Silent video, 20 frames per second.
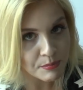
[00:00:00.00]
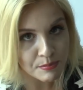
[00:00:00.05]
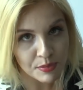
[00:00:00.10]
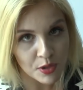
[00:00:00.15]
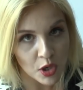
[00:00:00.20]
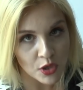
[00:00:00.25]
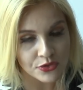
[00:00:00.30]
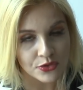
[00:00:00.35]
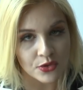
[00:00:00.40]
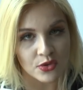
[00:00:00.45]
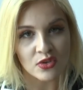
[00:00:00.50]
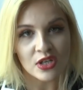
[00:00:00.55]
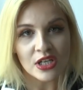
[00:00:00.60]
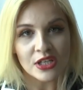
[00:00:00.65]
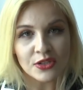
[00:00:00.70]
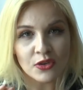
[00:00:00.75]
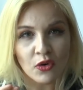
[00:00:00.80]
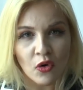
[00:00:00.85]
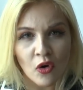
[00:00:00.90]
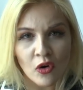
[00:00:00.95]
Pronto,
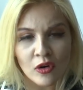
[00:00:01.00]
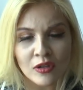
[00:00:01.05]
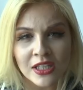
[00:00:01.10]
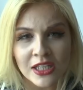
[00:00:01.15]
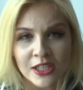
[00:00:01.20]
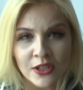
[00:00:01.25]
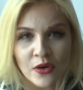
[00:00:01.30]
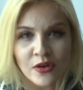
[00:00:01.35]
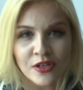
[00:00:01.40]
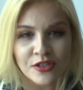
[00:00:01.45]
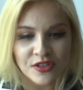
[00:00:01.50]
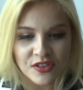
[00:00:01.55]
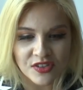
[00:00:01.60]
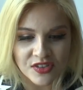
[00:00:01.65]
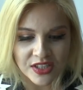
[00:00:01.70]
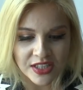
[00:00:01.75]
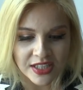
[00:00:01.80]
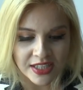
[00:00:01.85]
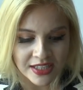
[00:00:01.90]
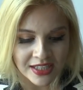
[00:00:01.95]
you're only going to
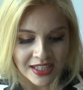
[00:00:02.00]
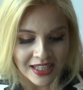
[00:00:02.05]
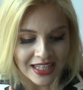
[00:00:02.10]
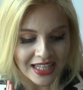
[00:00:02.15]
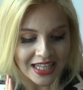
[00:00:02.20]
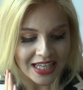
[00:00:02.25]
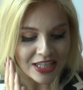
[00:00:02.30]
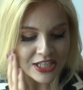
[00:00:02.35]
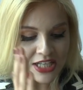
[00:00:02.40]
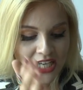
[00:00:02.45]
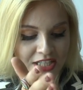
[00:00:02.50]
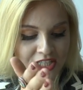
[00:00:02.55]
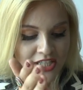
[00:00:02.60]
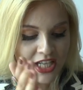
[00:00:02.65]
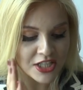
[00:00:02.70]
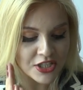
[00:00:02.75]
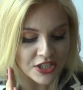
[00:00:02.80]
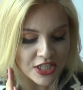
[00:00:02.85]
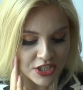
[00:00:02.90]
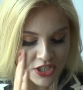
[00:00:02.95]
sing,
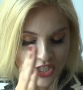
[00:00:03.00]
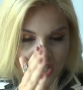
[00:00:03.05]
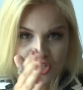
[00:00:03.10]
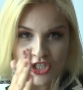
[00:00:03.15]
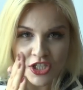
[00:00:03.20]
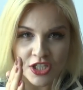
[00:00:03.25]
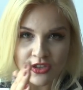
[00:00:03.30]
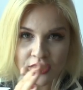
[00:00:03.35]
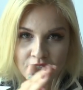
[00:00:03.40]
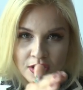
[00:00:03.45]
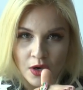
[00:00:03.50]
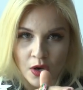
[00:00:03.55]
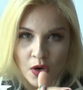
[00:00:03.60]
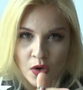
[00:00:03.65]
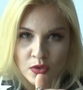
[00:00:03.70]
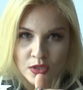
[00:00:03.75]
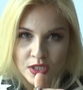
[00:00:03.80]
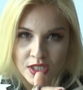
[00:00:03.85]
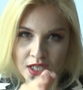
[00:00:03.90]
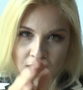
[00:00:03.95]
attaching the
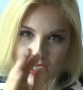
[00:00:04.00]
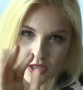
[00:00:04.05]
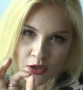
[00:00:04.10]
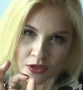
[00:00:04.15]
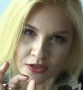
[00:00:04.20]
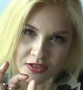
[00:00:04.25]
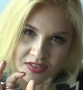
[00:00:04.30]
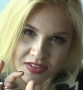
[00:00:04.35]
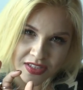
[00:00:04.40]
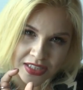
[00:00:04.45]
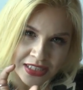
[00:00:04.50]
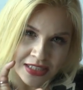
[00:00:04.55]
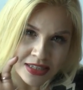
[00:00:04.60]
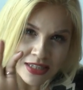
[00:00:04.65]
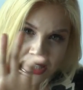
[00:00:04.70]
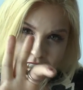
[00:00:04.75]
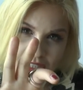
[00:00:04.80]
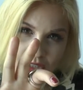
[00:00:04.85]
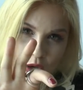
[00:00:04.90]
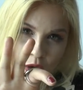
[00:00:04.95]
note, going to sing
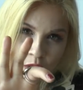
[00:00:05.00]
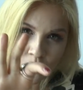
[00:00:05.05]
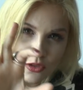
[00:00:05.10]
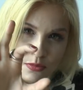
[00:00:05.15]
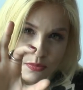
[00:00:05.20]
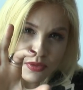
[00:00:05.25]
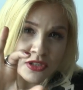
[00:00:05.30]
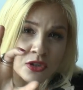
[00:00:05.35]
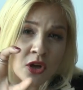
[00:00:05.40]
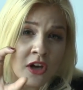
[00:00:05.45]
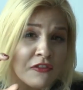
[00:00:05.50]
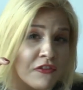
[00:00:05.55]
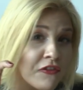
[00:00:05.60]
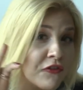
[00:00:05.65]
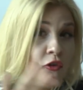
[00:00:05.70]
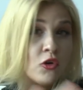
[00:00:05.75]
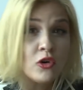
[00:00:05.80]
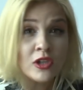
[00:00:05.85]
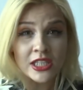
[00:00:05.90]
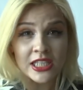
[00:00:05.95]
the note, but not
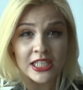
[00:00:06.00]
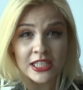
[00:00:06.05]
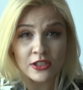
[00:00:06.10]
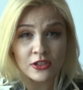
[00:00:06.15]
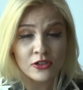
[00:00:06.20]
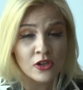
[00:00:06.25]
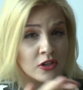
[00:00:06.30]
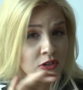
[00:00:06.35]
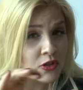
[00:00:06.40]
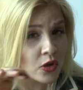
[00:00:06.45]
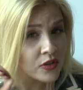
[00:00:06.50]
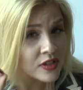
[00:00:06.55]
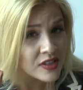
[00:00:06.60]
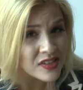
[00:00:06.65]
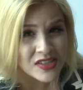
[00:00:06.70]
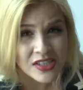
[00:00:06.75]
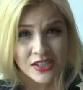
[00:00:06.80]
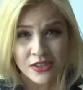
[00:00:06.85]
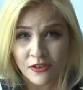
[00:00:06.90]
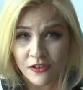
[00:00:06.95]
fully. You're not going to
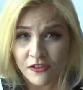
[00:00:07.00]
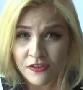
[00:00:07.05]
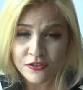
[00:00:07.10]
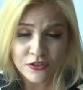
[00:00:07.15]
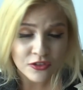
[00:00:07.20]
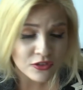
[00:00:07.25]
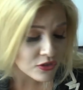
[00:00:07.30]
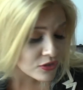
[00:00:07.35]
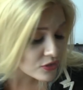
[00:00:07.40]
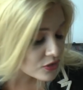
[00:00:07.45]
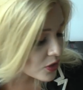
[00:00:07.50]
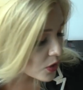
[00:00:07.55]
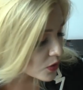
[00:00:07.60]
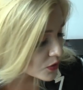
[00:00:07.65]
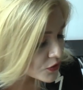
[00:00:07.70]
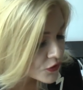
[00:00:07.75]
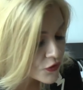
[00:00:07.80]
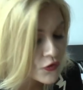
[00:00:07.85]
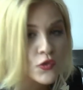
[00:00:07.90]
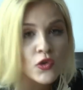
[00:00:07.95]
sing the
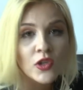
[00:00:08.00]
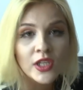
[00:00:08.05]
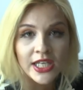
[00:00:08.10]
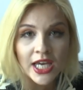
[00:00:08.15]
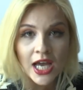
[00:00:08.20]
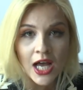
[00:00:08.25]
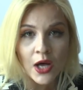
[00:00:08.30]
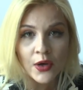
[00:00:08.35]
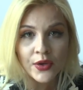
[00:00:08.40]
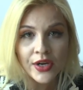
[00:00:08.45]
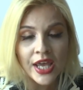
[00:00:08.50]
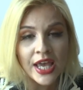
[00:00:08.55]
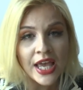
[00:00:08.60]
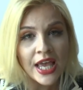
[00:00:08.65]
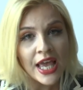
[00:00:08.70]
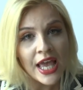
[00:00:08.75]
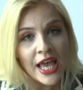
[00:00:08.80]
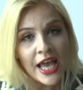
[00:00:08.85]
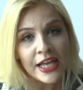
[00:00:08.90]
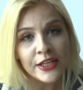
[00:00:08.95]
note fully out,
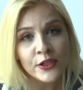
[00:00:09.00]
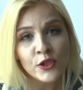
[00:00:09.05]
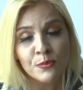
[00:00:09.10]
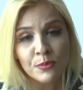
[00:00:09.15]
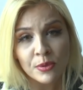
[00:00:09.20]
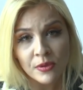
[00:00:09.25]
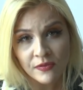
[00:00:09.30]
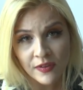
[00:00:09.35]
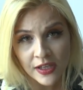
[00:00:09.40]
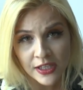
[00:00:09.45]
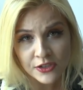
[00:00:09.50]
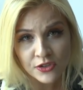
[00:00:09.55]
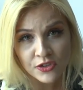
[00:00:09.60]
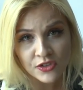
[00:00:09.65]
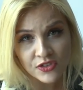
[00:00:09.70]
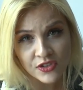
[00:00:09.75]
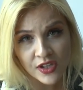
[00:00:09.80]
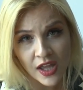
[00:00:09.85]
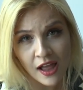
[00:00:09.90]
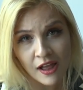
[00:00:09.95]
and you prevent
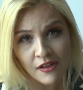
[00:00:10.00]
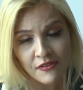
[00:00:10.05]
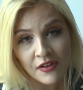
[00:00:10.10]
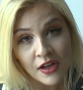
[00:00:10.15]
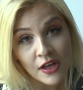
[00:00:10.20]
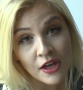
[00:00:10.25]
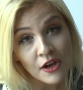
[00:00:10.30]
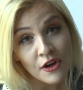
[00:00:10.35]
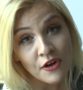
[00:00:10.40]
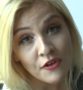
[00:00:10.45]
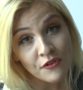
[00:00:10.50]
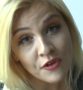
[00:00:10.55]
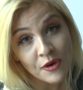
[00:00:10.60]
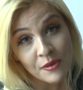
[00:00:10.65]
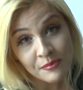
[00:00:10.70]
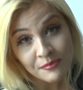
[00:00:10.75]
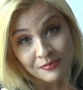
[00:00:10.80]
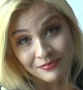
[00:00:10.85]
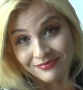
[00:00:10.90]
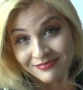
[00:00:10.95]
yourself
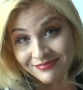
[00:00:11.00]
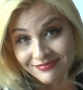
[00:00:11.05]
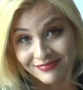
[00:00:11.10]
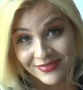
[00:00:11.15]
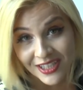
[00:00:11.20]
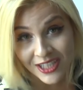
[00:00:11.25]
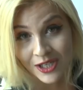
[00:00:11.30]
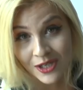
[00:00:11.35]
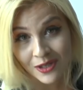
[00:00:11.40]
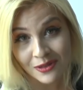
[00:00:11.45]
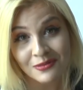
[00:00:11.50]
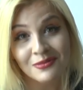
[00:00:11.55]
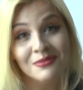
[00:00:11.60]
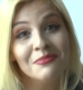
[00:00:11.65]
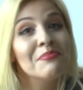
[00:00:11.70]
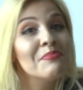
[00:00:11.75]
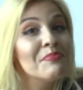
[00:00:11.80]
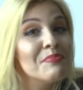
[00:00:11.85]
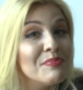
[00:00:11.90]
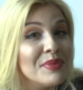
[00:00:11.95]
from, you know,
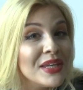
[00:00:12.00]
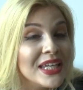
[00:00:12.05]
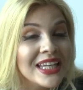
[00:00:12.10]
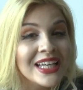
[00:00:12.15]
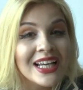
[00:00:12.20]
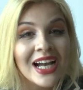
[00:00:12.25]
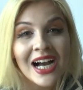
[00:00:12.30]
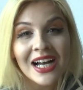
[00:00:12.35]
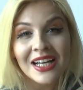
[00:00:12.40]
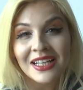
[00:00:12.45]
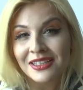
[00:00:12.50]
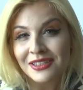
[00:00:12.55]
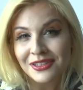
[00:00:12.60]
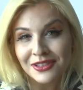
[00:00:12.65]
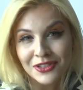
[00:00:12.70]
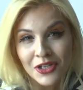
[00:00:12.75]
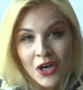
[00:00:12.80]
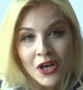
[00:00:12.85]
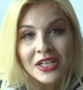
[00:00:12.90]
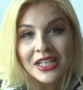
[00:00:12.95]
being
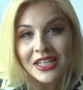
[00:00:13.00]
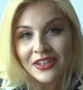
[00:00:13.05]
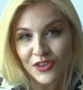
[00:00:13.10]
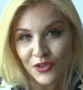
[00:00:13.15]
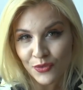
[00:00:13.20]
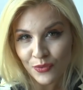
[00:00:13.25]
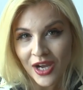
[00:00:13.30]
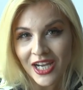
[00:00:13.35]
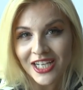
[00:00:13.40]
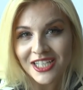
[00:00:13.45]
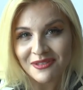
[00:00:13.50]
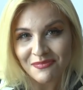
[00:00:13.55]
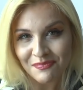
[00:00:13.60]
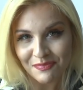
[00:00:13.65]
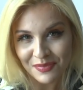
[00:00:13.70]
not in the right